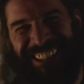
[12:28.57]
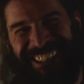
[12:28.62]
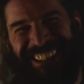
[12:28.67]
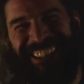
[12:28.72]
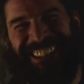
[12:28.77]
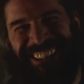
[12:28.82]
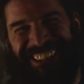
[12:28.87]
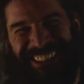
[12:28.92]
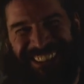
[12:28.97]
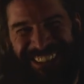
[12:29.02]
a
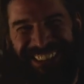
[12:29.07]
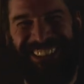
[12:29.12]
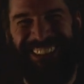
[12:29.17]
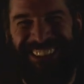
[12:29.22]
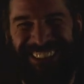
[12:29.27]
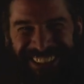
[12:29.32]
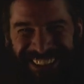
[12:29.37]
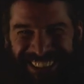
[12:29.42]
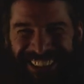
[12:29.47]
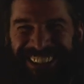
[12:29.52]
shit
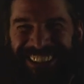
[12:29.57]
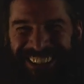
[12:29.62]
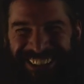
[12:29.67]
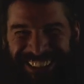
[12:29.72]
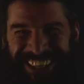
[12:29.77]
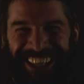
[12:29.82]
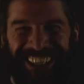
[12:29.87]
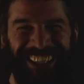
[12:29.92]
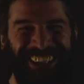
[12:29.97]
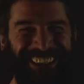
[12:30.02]
outside,
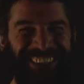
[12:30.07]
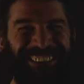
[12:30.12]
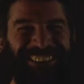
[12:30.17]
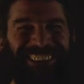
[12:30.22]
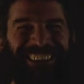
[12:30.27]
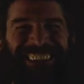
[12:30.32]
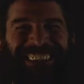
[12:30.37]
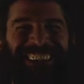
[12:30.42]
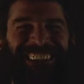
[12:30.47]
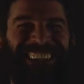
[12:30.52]

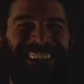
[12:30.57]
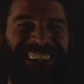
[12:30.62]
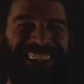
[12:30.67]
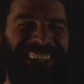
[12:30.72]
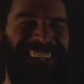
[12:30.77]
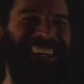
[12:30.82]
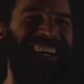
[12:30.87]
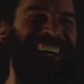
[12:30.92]
you're wrong.